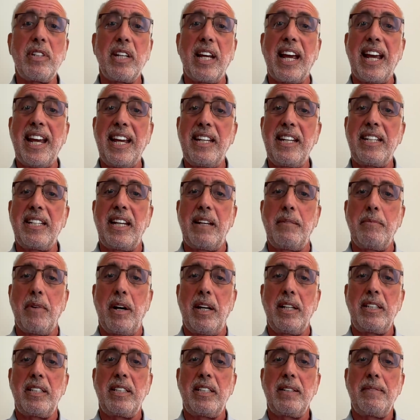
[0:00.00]
to 18
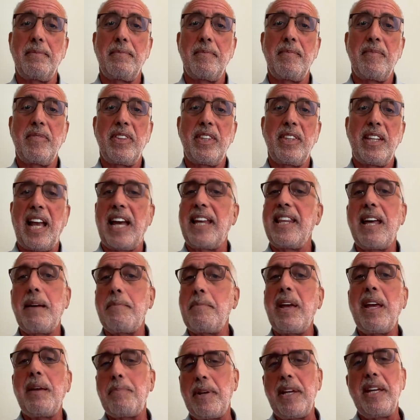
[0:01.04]
months. And that
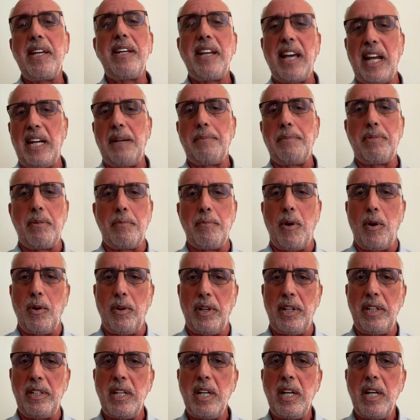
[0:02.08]
may be getting
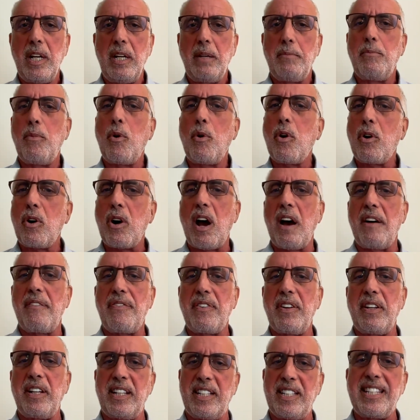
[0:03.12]
promoted. More
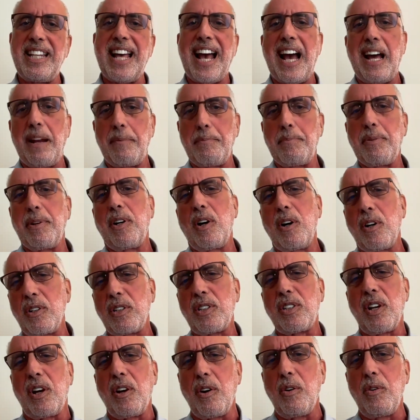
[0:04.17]
often it's that, but
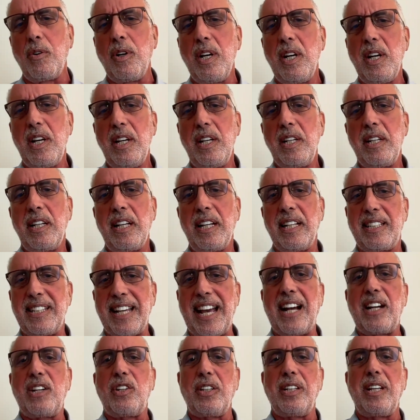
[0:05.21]
also it's
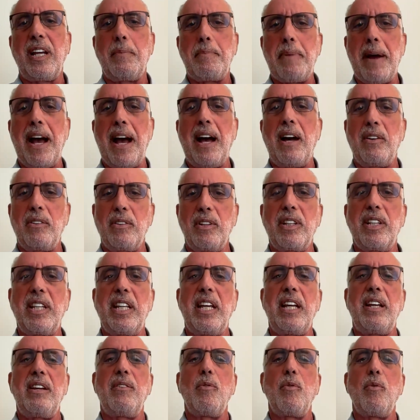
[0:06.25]
actually about
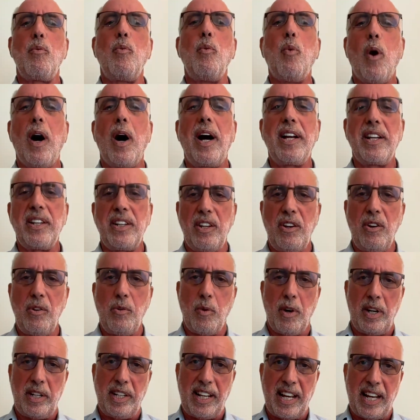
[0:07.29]
what you
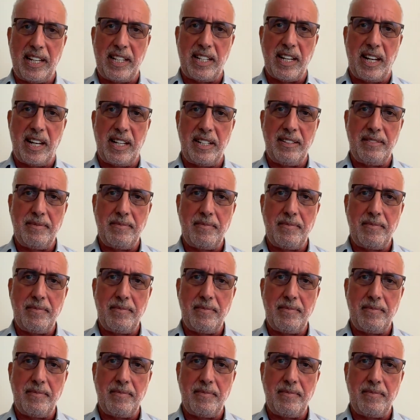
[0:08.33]
want to get done,